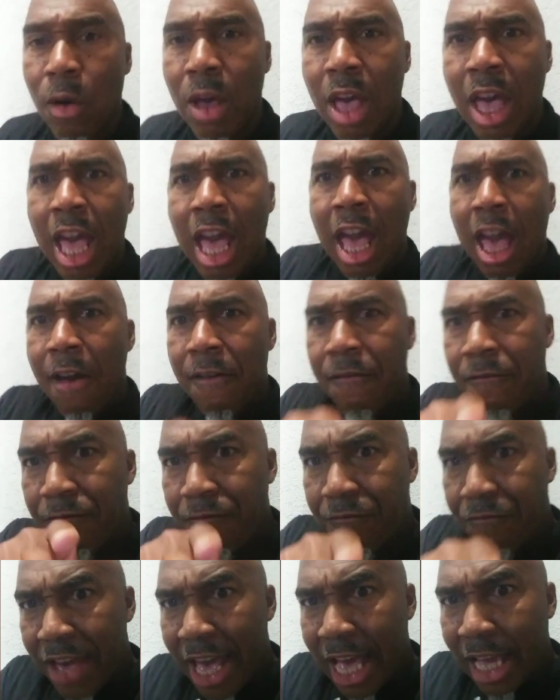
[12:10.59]

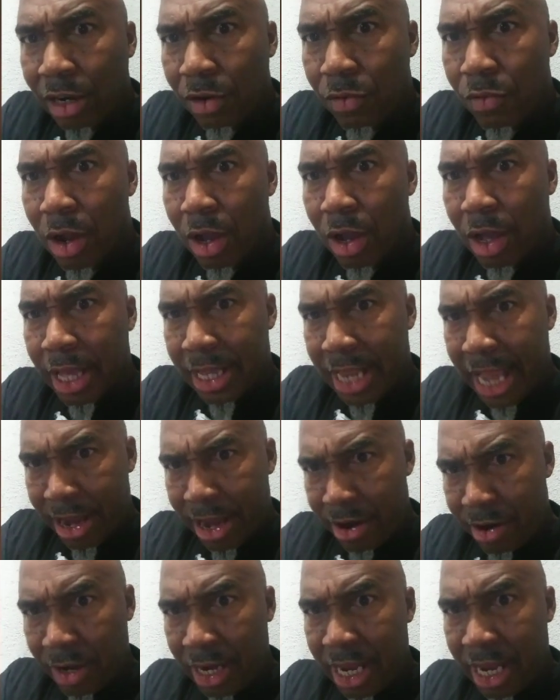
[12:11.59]
Federer, now
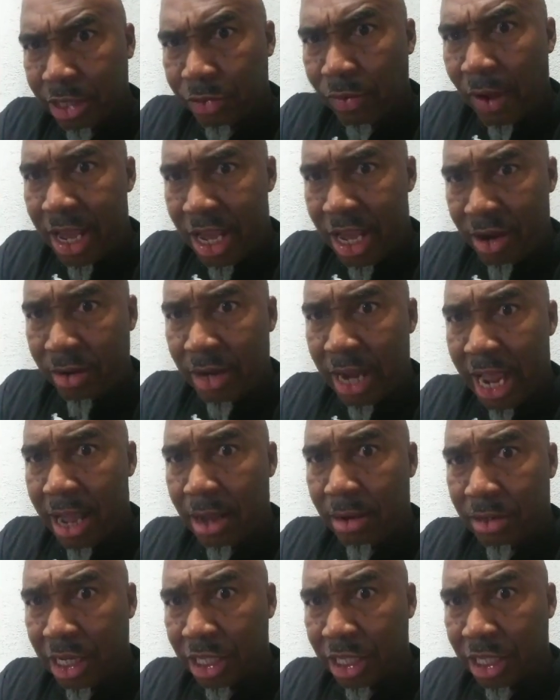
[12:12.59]
here it is right here now.